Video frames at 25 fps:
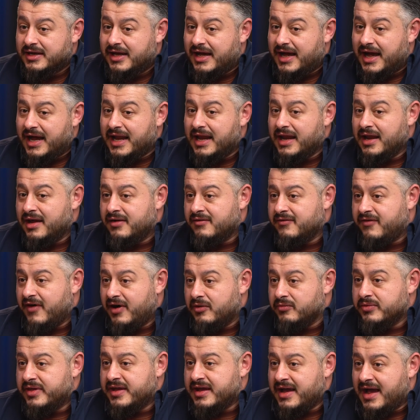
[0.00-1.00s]
I love how
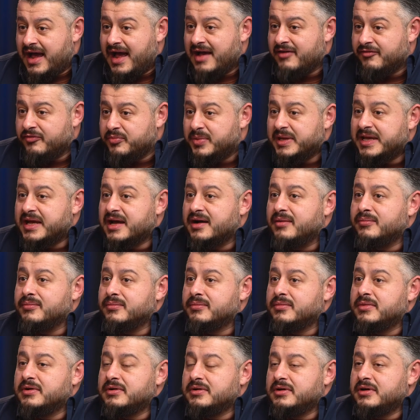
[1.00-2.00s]
they have
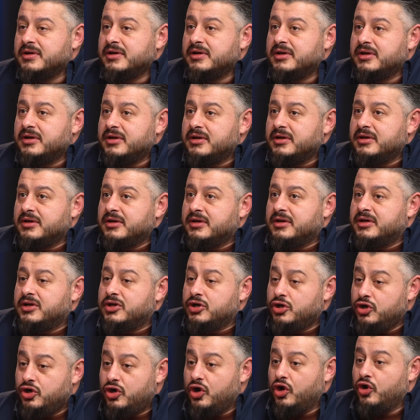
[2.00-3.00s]
become
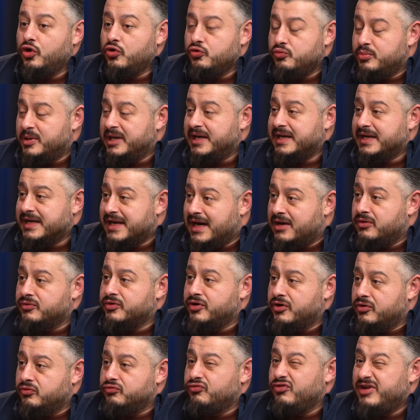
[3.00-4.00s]
globally now
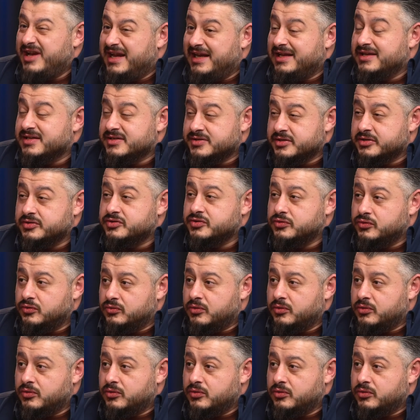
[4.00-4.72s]
known really as the tool